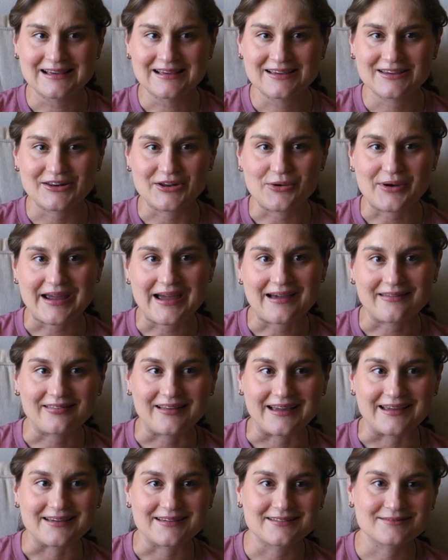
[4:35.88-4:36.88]
I had
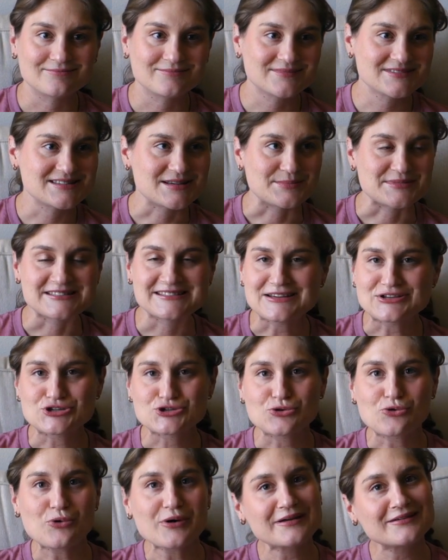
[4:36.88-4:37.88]
like some
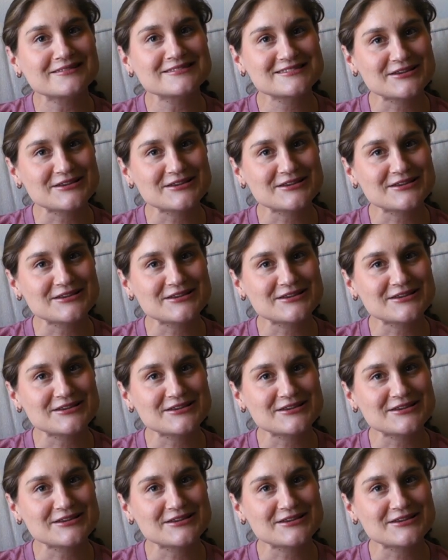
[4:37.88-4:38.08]
essential oils